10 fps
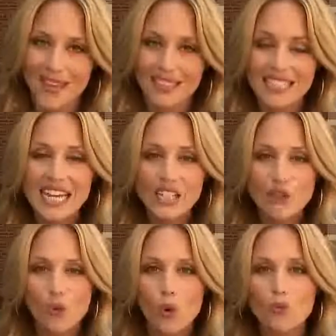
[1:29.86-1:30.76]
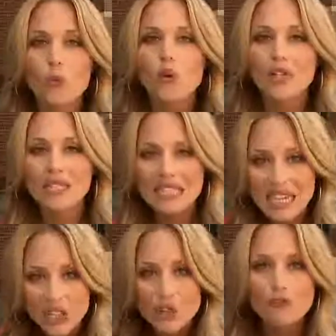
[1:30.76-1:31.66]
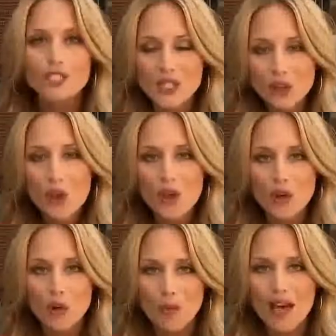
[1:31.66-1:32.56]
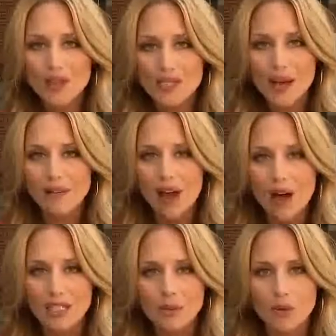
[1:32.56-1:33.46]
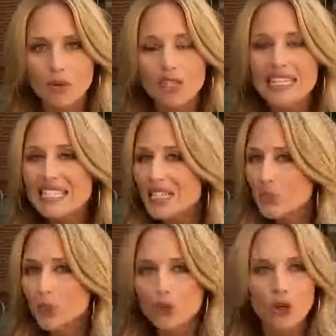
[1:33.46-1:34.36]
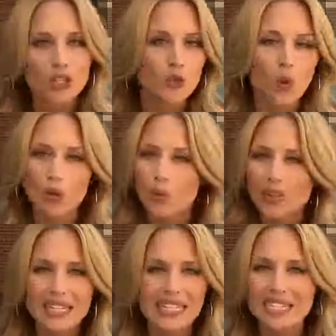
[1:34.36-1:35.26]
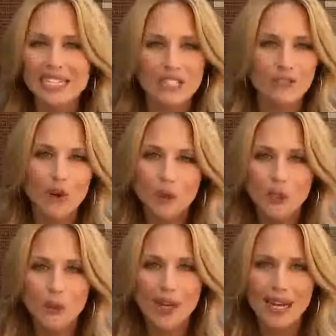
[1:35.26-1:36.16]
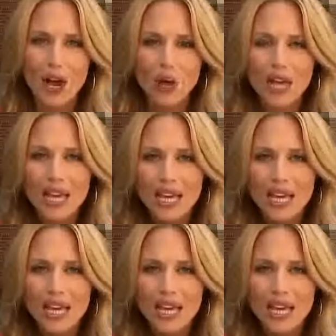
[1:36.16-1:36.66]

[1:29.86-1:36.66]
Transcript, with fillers: And Detective Ward will continue physical therapy outside the hospital. He says returning to work really isn't his focus right now.